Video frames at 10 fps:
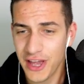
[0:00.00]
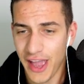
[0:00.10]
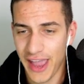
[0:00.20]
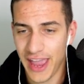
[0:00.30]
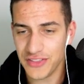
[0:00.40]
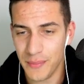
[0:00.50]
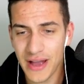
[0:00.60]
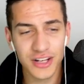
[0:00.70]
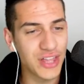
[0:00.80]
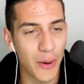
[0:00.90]
And the
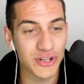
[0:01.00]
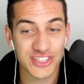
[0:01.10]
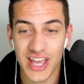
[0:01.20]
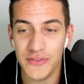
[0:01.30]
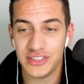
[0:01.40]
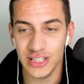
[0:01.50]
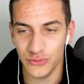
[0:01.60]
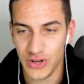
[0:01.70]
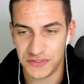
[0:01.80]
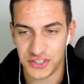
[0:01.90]
Megalodon was
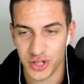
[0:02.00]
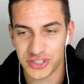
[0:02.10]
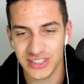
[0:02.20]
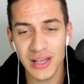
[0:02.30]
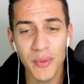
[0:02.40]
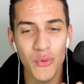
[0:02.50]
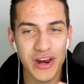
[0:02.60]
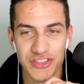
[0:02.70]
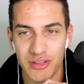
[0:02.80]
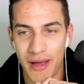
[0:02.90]
1,750. So it's a little bit
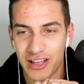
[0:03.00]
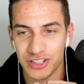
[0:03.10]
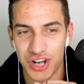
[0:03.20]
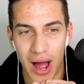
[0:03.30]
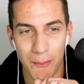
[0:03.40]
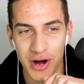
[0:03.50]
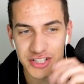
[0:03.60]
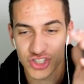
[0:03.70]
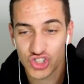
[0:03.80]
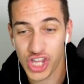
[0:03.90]
weaker than the Megalodon, but it's
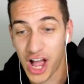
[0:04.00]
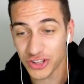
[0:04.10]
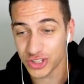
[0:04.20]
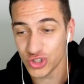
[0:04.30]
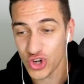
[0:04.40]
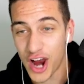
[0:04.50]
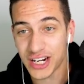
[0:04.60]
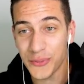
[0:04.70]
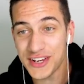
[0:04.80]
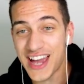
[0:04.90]
a skeleton shark.
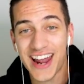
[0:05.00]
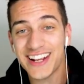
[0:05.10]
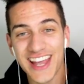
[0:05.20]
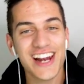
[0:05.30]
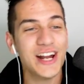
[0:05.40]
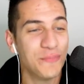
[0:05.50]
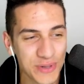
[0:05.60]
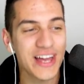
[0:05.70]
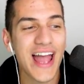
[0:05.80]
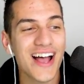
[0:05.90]
And we gotta get it to
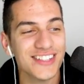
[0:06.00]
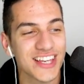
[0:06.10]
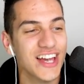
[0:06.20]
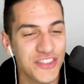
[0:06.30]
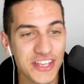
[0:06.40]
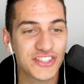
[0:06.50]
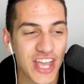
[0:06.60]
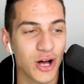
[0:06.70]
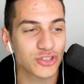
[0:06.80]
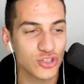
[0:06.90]
play as the
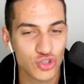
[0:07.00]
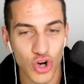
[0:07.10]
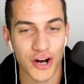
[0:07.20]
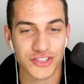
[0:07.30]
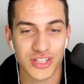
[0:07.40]
skeleton shark. So